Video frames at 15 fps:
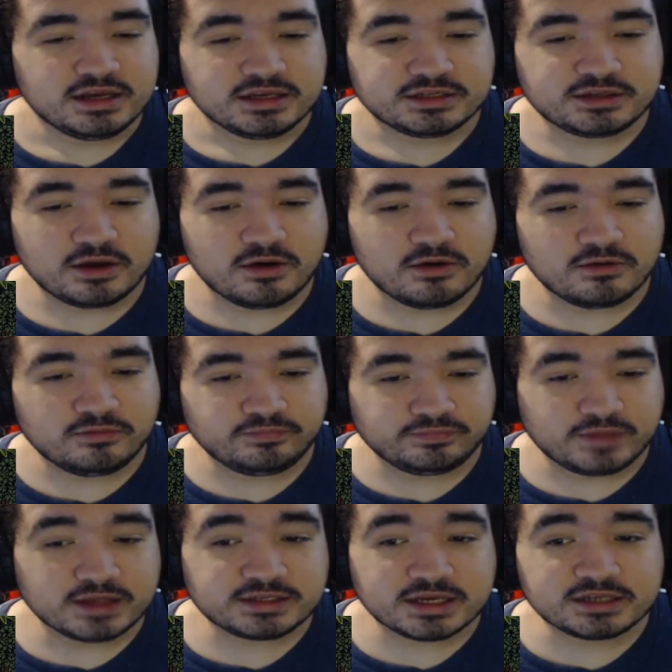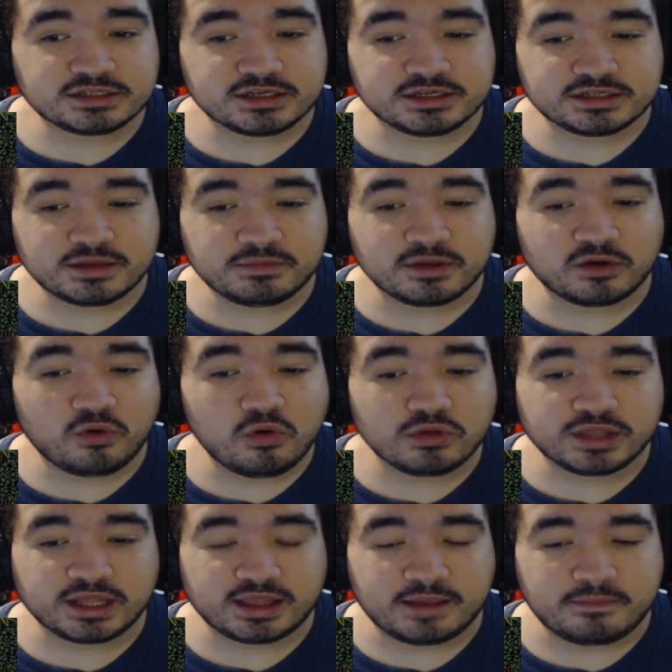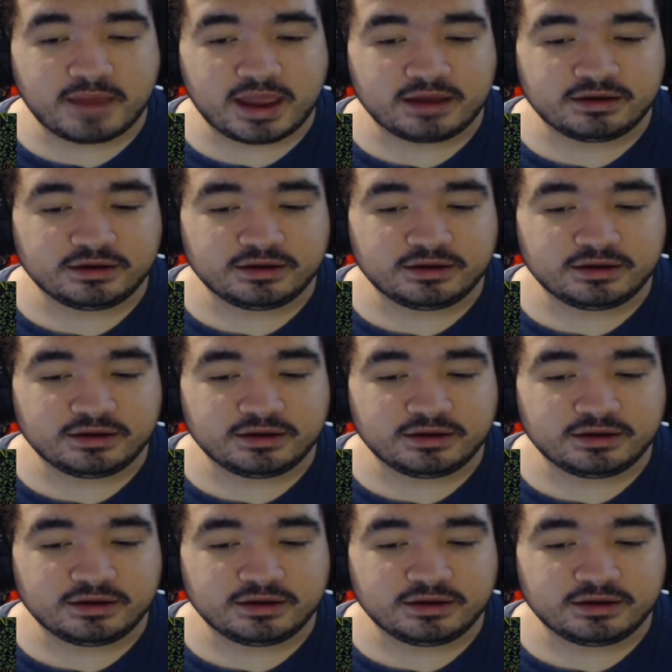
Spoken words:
So that's actually something cool that they made.